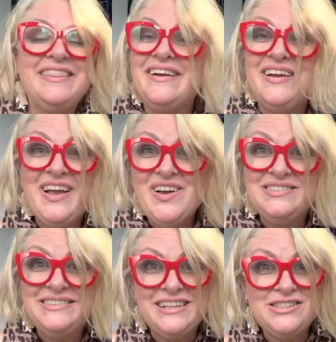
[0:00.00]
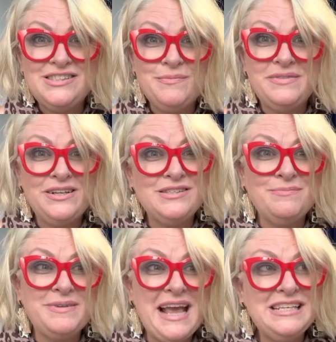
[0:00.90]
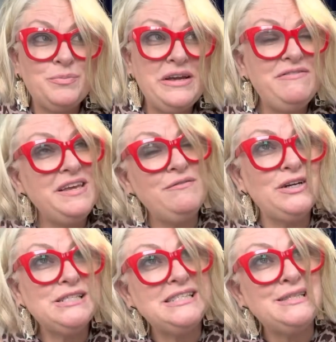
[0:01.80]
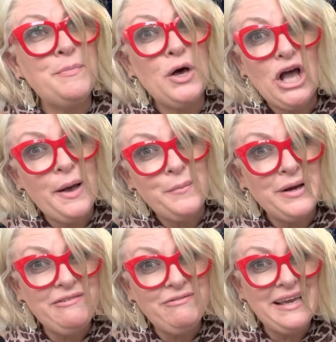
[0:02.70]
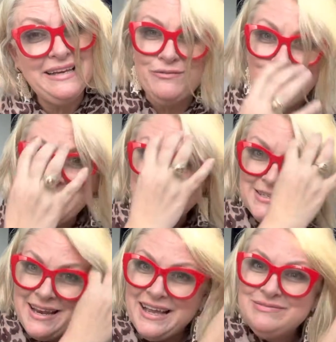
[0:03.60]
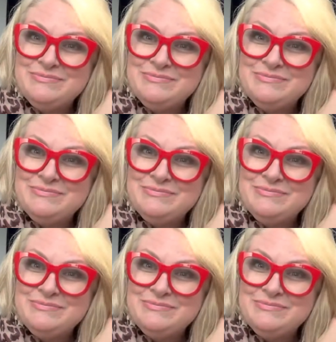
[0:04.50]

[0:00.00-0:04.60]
There you go. There's some case briefing versus book briefing for you today.